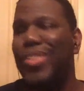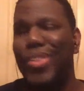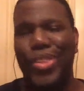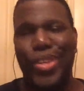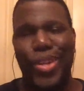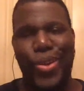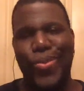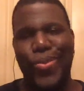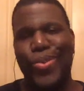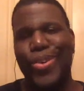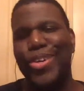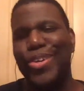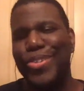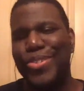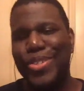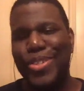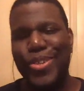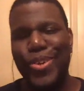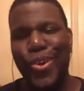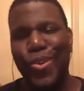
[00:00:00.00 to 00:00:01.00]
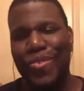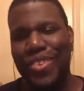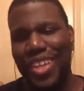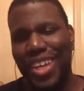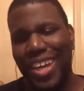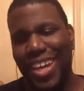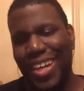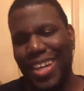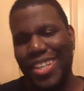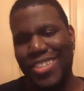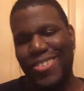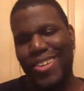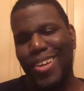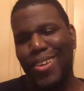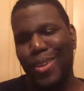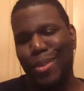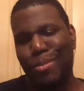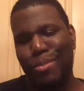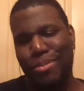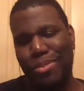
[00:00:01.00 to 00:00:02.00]
There was an OVA
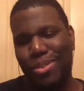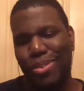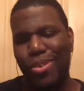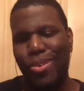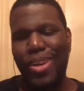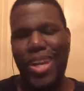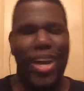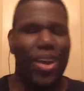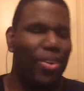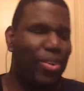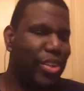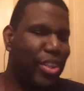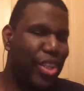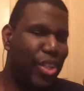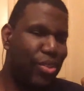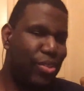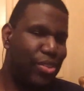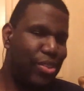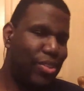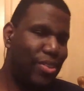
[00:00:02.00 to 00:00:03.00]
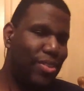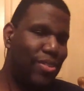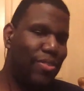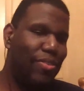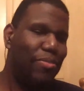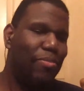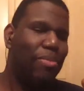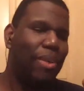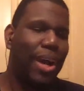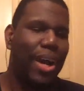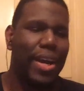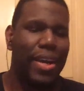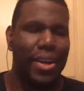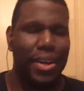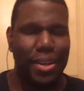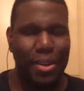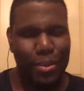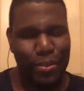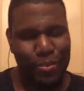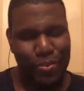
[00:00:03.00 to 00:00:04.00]
trailer thrown out on YouTube by
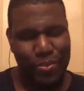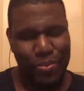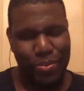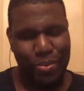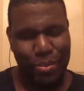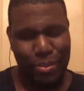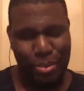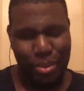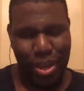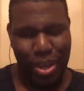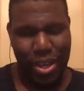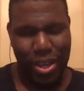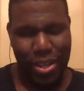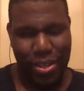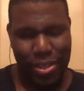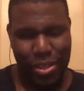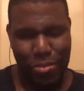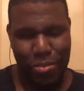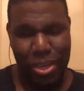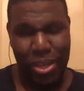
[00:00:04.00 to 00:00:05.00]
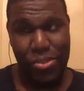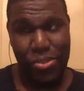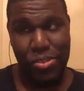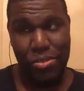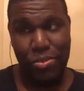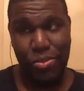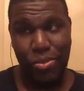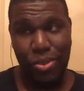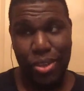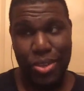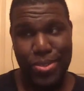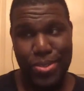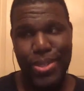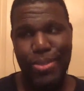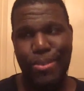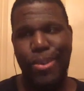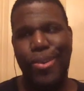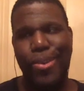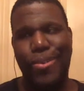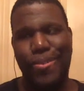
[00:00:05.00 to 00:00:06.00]
the makers of
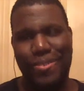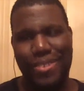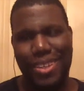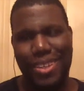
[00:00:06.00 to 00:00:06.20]
ReZero.